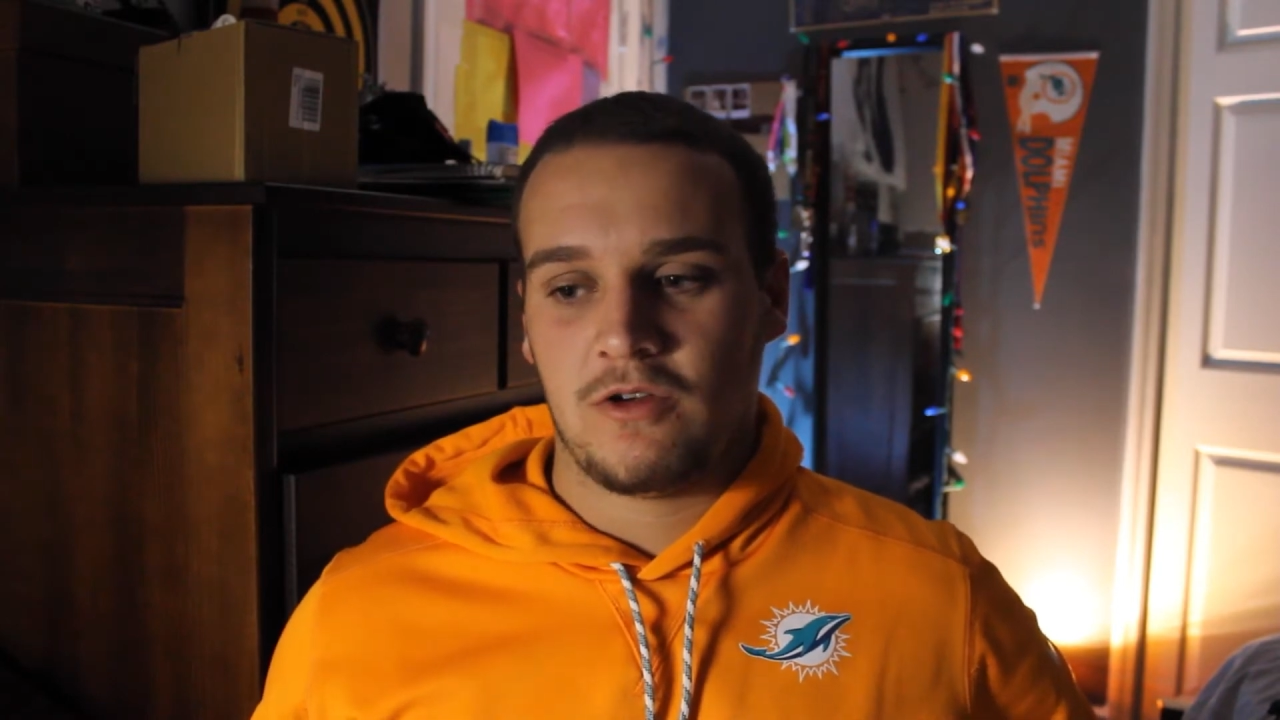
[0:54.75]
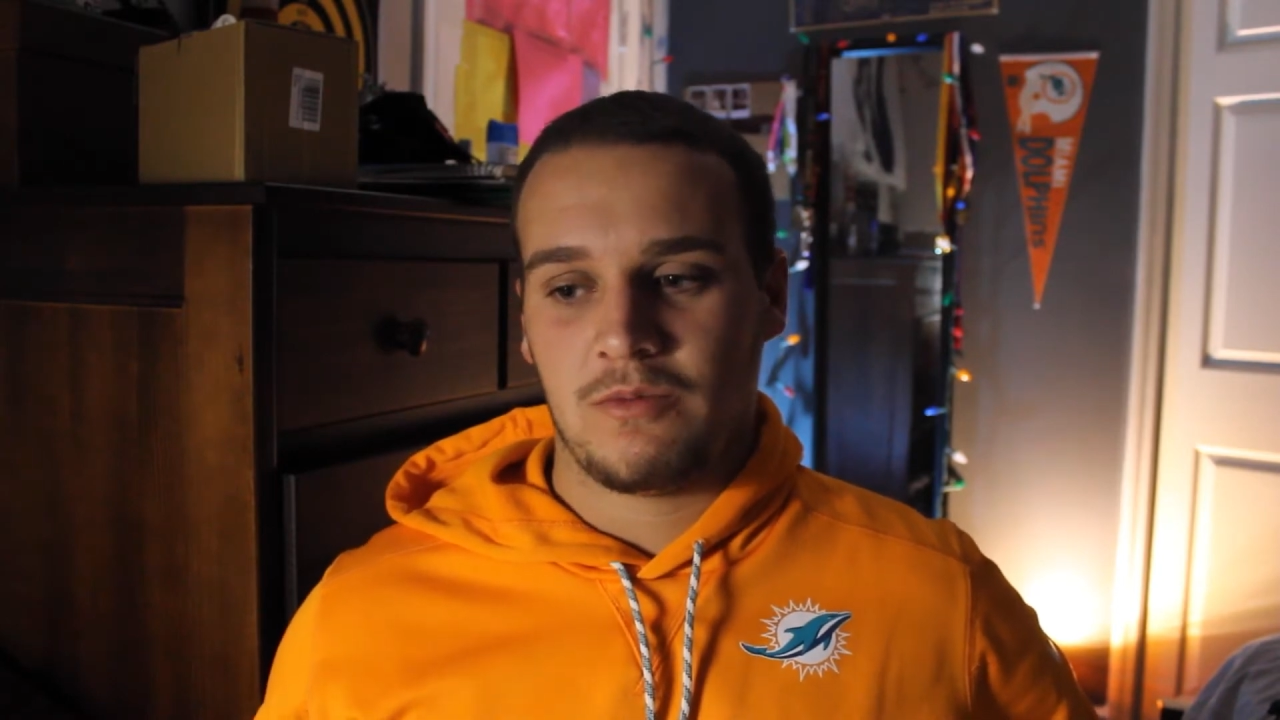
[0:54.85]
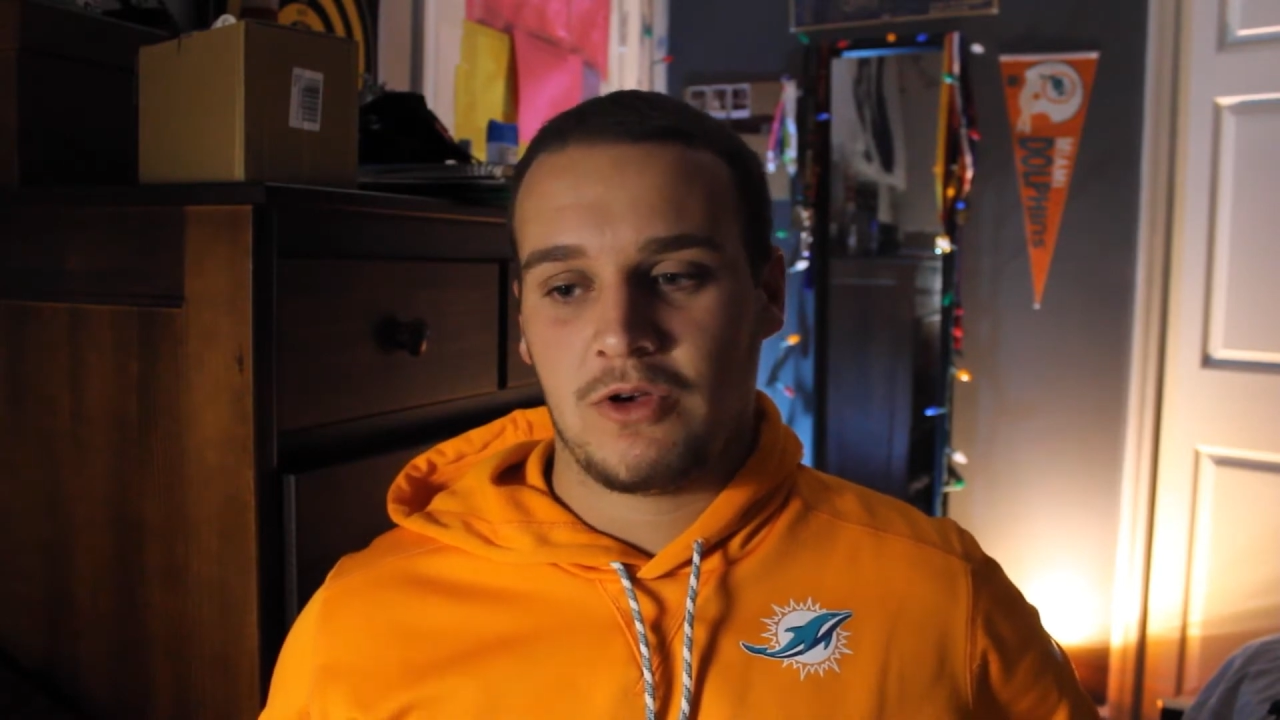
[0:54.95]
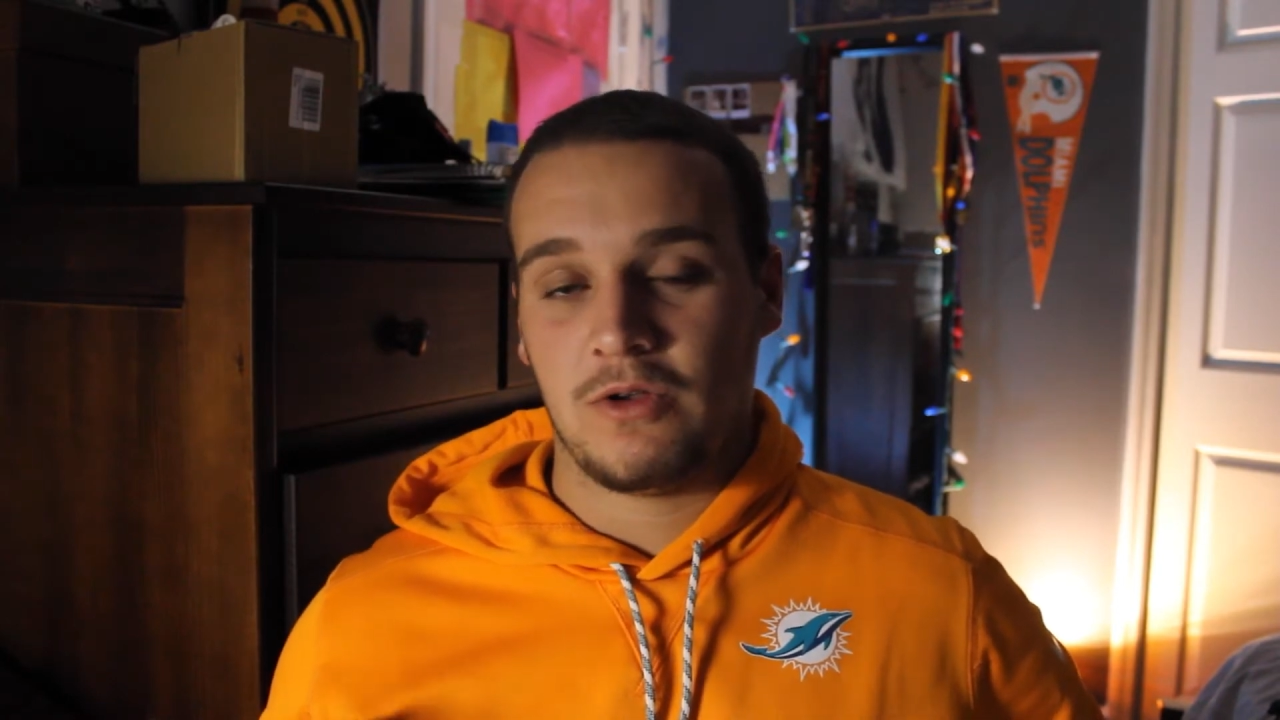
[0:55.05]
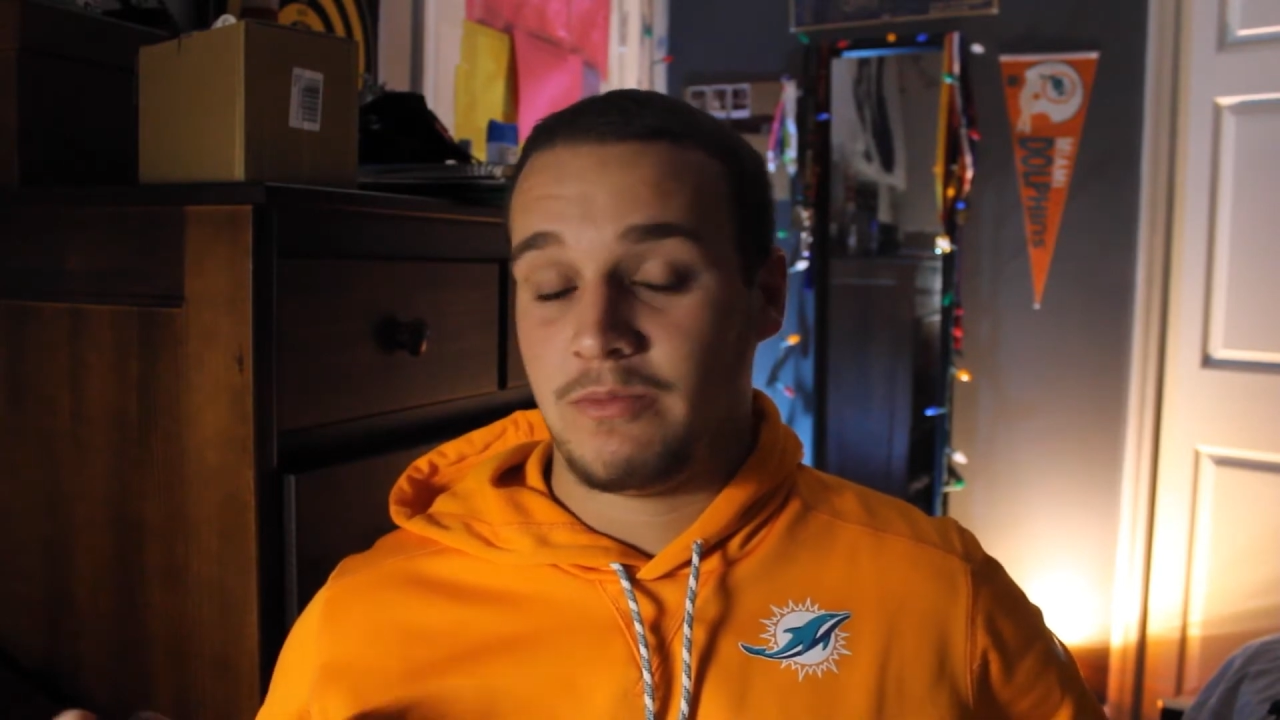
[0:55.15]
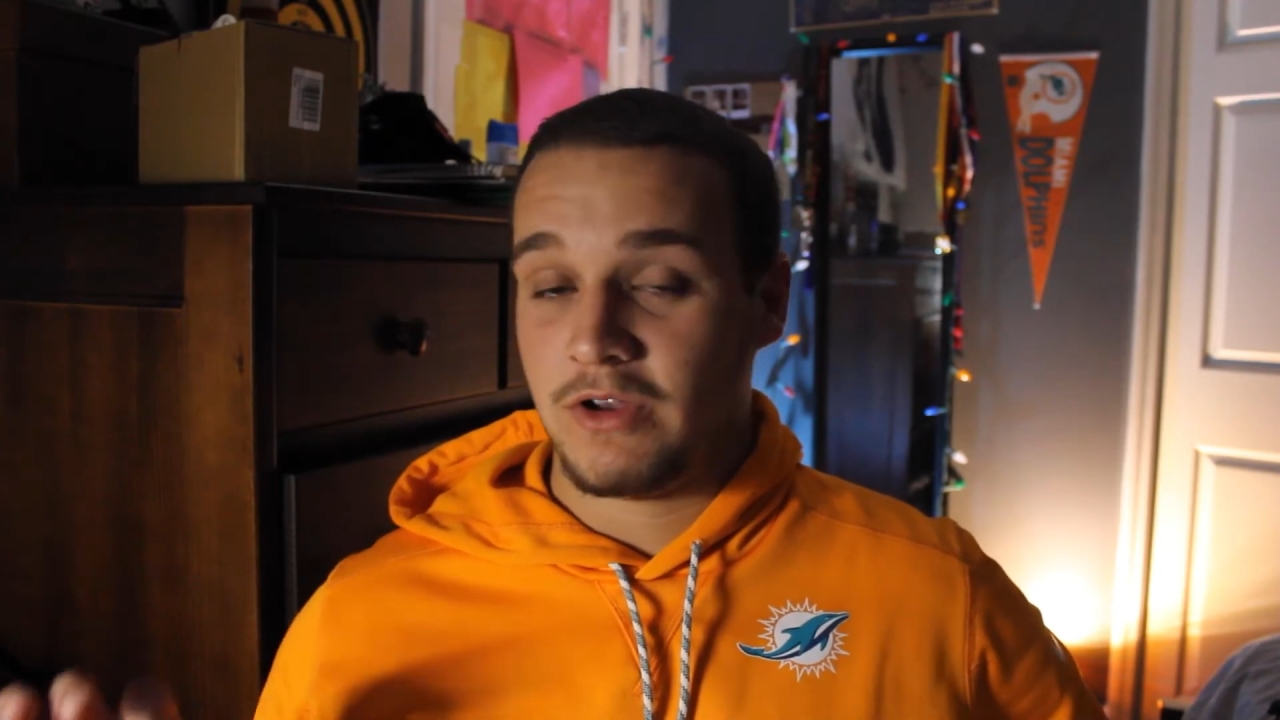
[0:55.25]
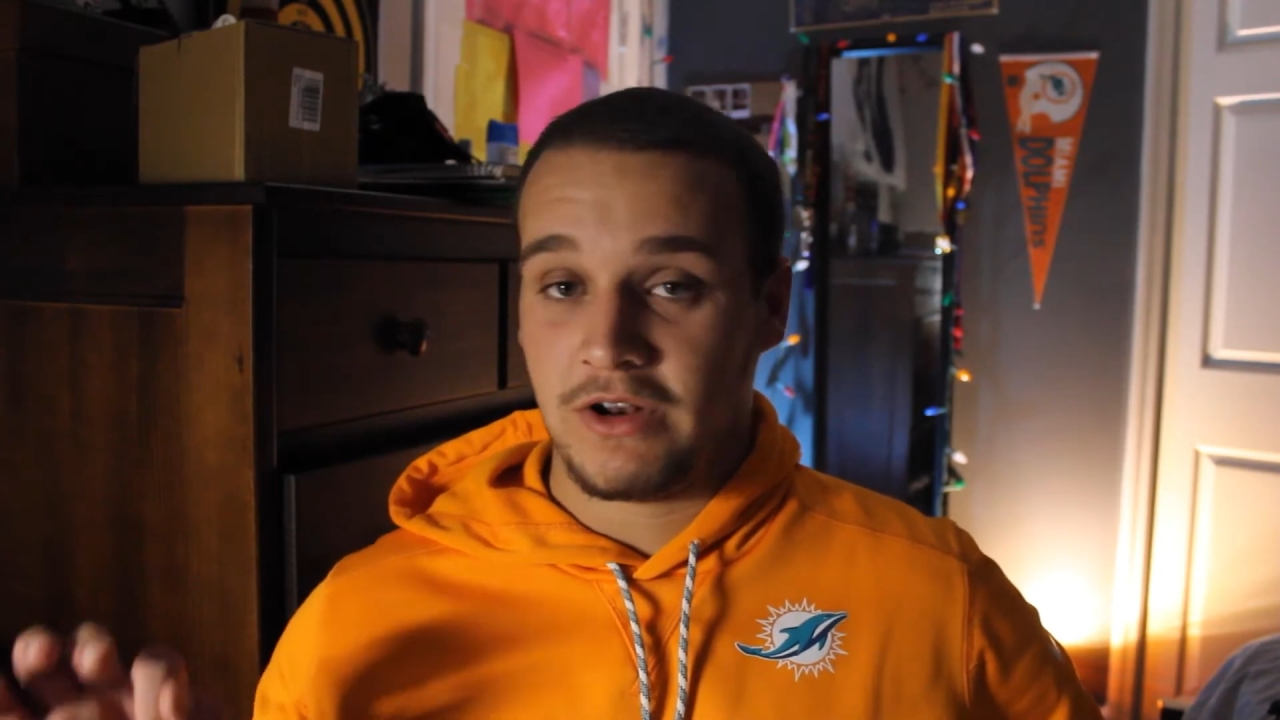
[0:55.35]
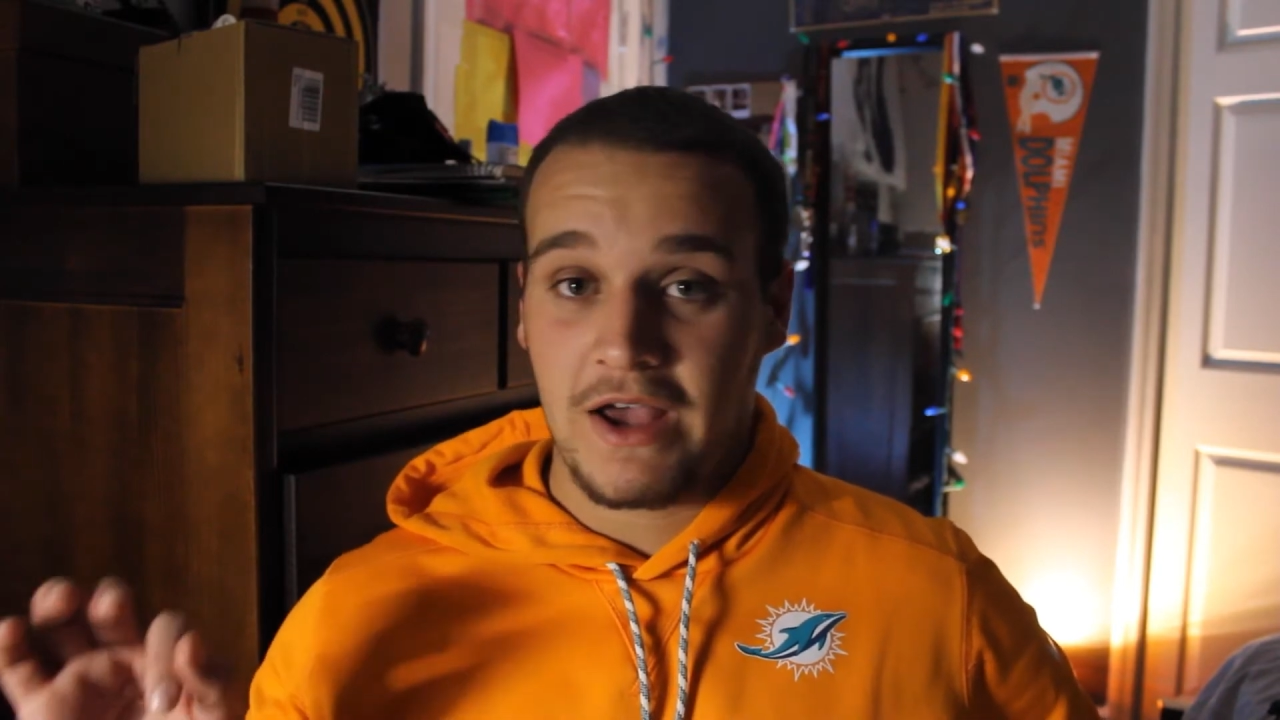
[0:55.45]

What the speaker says: I'm gonna put an